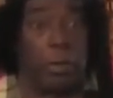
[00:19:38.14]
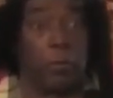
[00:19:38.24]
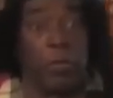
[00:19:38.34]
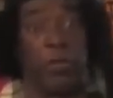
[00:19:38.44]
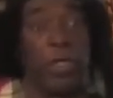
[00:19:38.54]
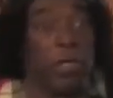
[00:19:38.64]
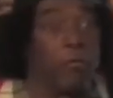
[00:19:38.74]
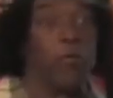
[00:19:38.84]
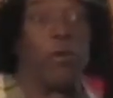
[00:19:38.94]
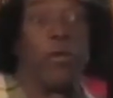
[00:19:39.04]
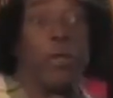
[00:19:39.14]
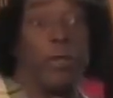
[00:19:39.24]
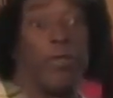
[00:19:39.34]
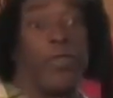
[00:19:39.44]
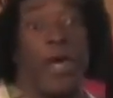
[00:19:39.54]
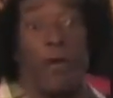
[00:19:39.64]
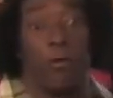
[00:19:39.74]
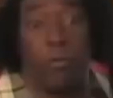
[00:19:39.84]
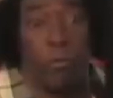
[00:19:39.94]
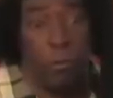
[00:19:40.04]
We were here for
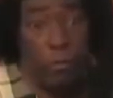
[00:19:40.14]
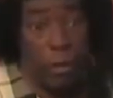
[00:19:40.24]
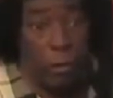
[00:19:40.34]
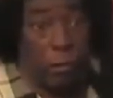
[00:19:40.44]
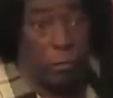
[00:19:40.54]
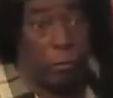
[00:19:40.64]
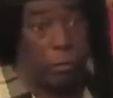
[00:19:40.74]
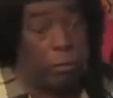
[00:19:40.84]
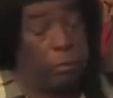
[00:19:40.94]
thousands of years,